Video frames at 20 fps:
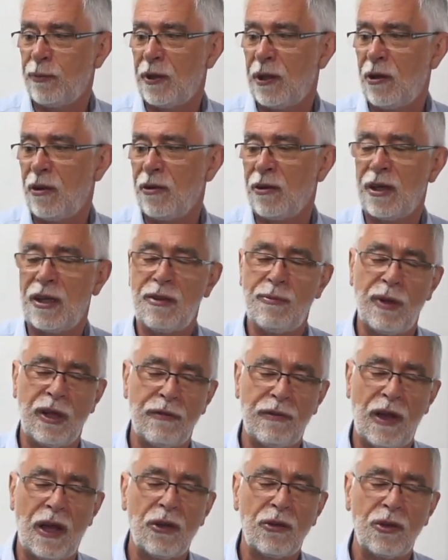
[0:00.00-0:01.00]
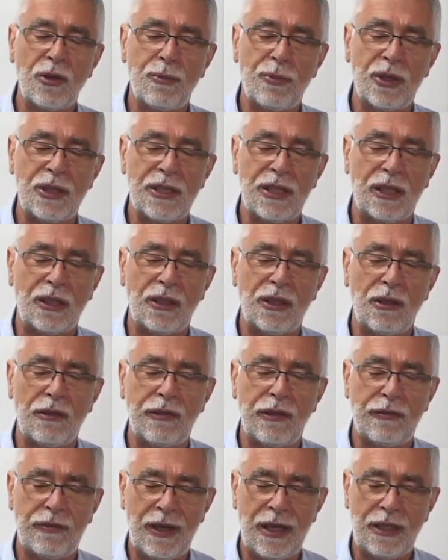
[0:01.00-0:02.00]
logarithmic value, particularly
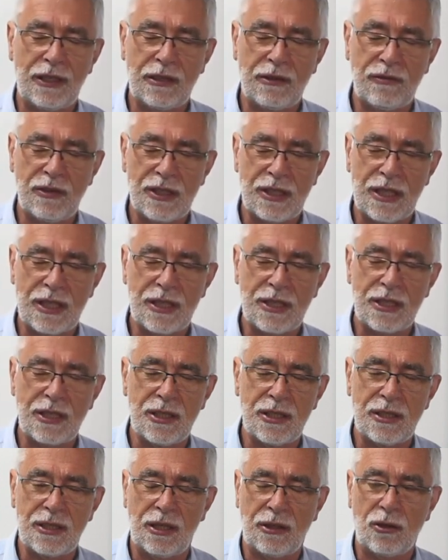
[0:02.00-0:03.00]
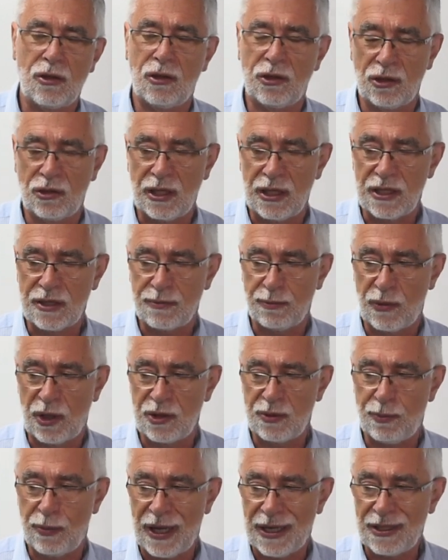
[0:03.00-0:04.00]
of effective resistance, correlates
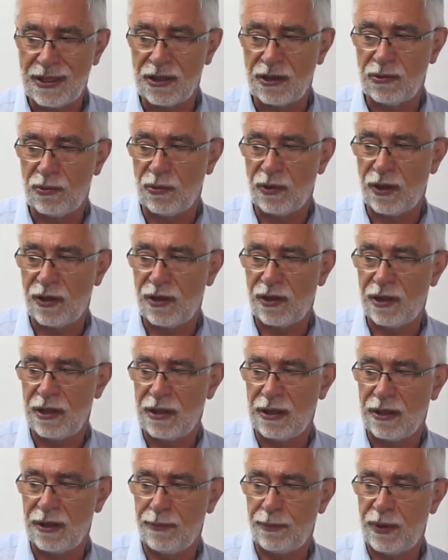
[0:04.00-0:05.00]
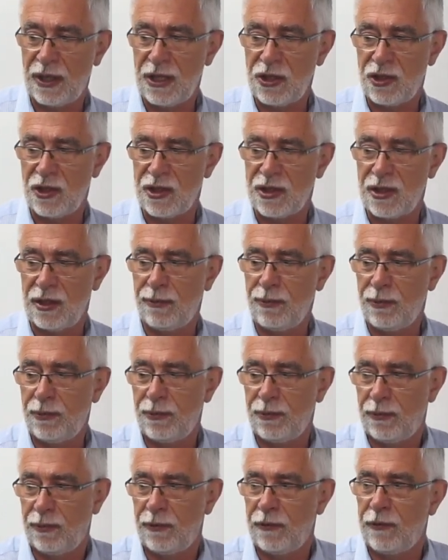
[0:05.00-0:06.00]
much better with the patient's
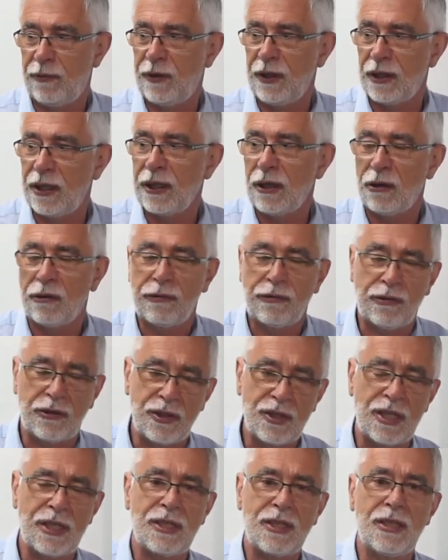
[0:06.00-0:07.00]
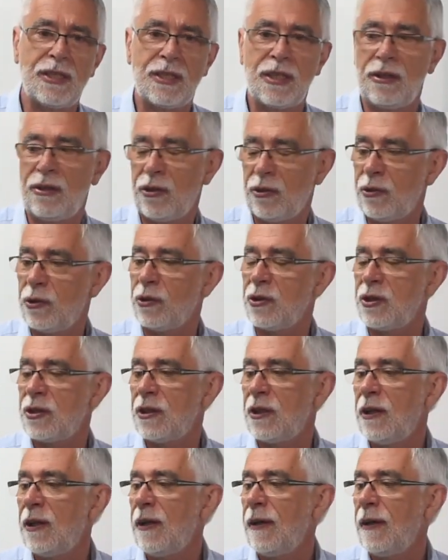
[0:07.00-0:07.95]
feeling of resistance in their nose.